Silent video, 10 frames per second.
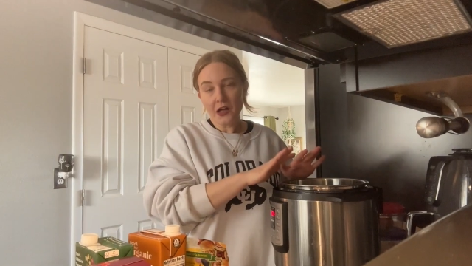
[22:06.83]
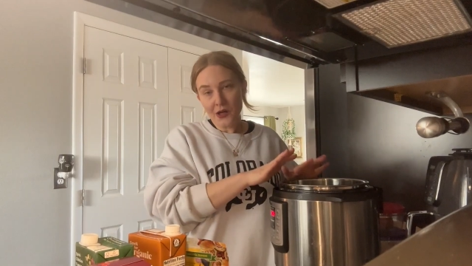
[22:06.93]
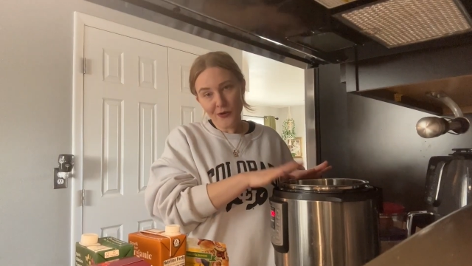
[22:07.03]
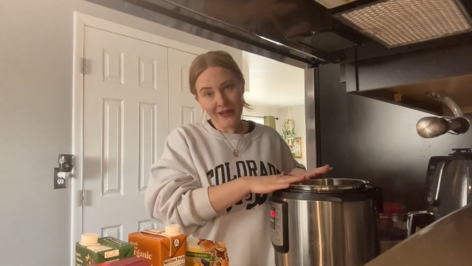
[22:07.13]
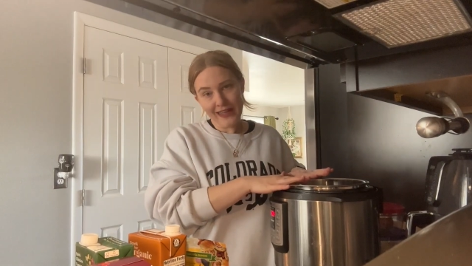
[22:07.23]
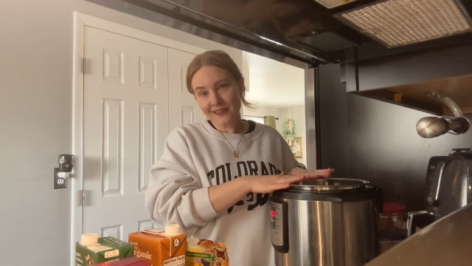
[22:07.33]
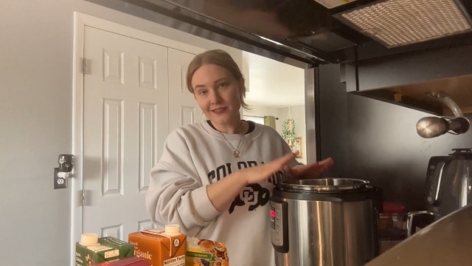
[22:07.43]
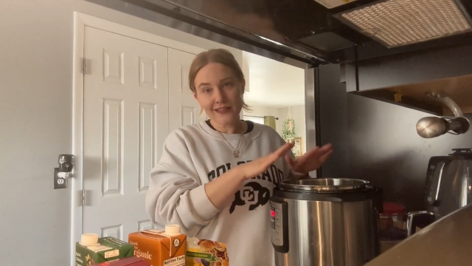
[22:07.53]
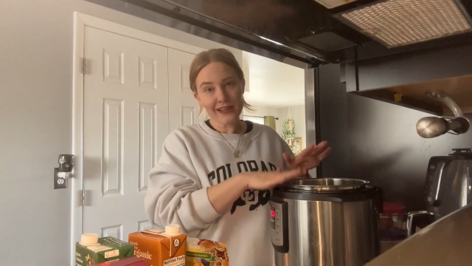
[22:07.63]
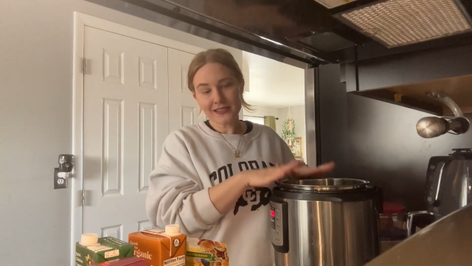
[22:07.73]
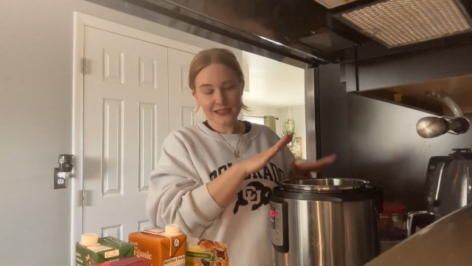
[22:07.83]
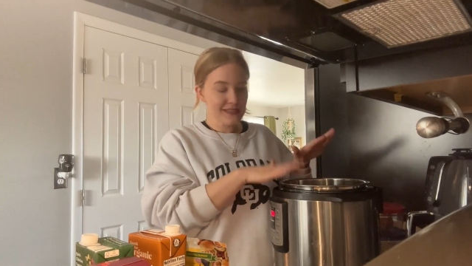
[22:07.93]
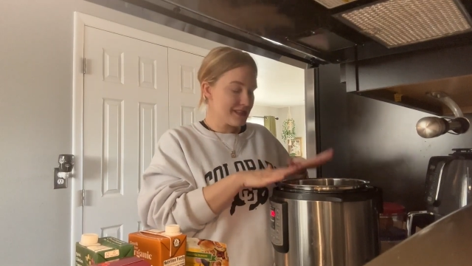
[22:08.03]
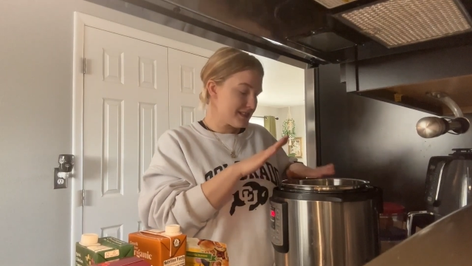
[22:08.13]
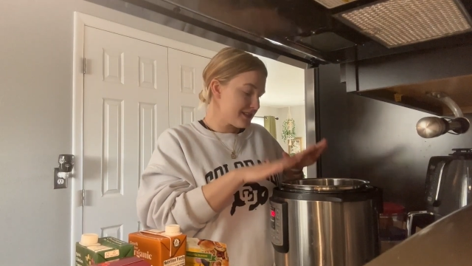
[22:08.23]
Okay,
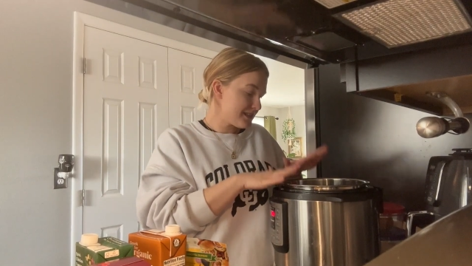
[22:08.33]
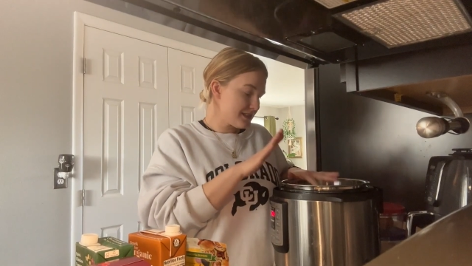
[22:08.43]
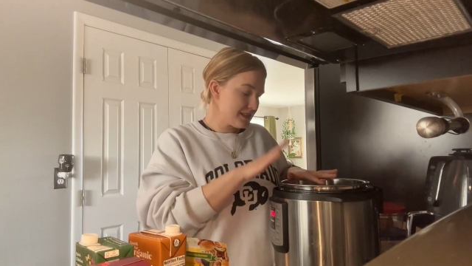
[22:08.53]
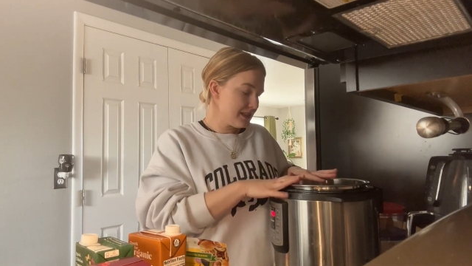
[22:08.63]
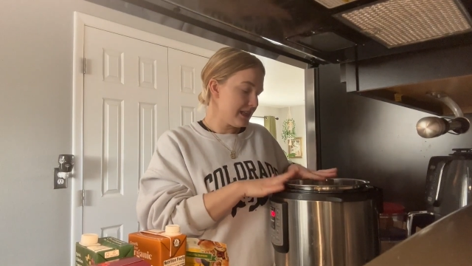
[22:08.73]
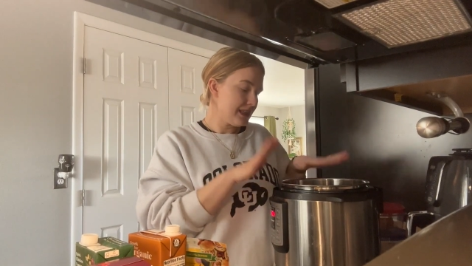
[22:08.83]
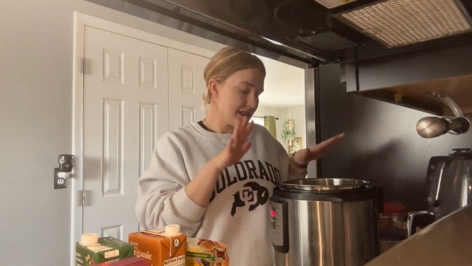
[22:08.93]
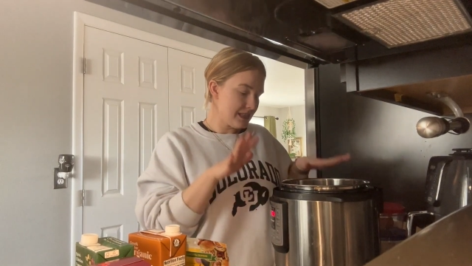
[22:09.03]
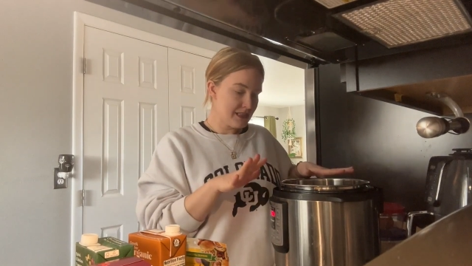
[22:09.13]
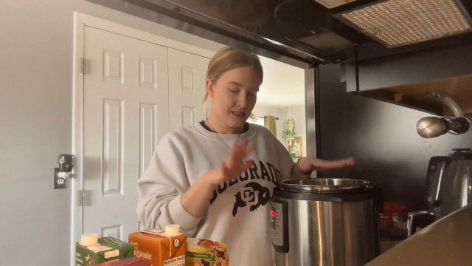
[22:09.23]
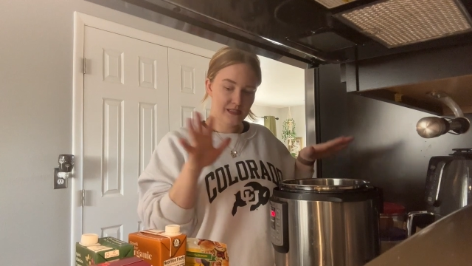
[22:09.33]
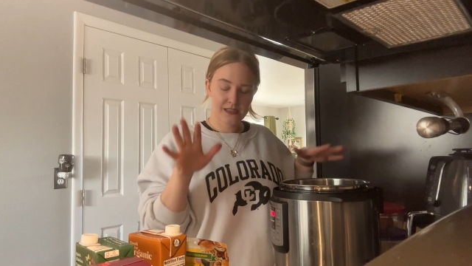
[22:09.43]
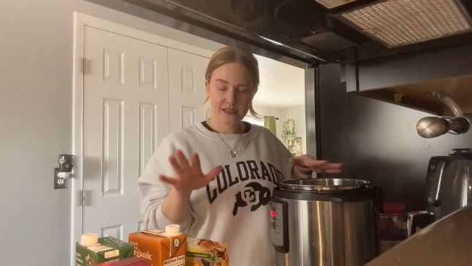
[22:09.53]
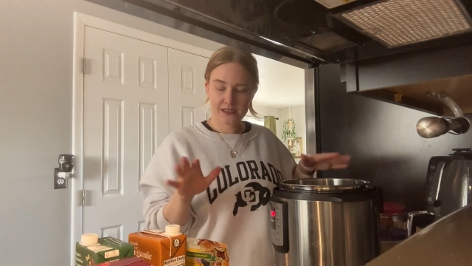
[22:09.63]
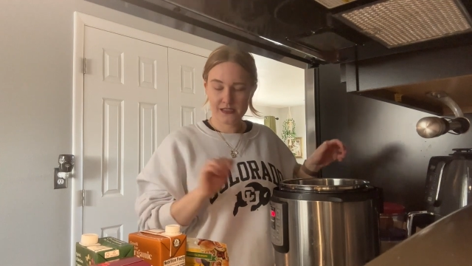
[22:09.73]
let's get
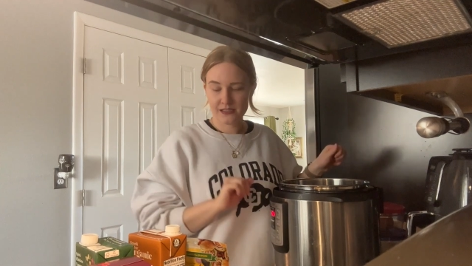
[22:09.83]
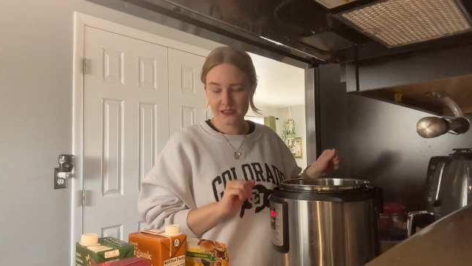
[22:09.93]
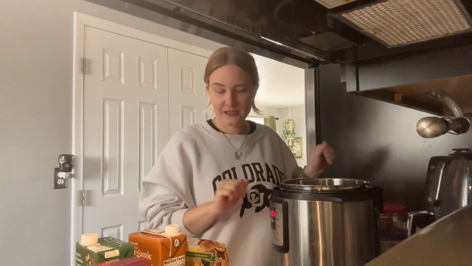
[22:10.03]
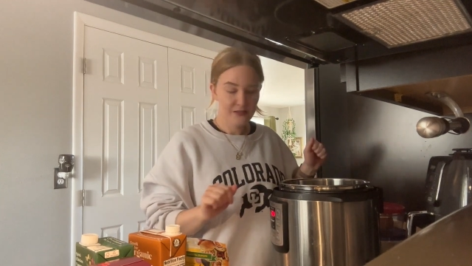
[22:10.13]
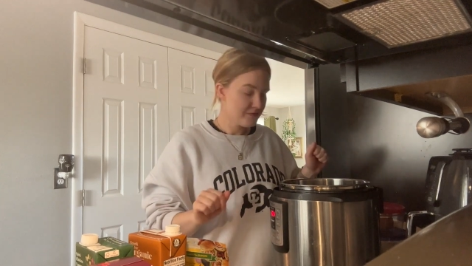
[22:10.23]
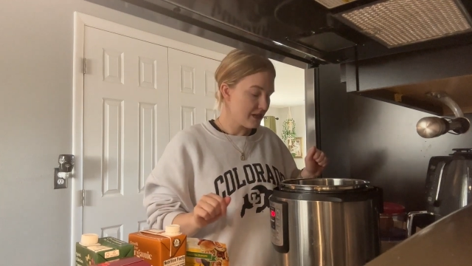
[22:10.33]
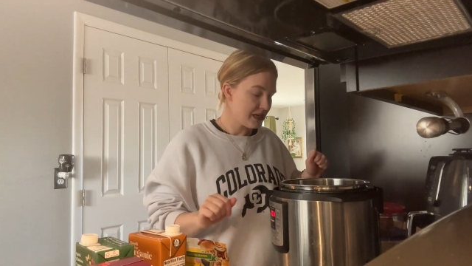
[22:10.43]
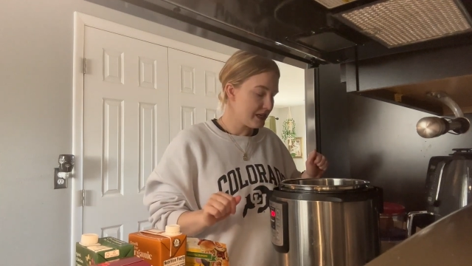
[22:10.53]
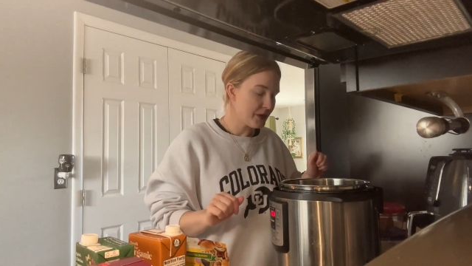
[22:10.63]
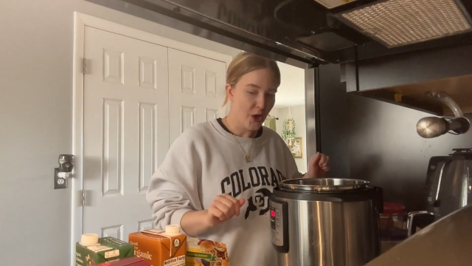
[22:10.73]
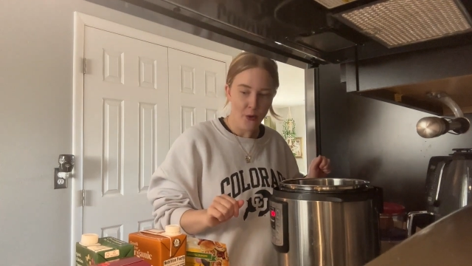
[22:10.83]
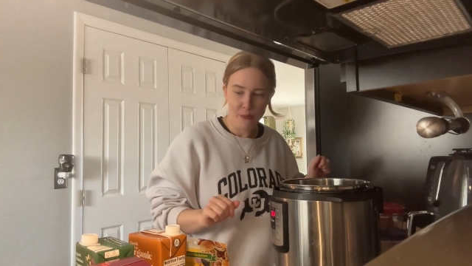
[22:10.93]
this ready to go.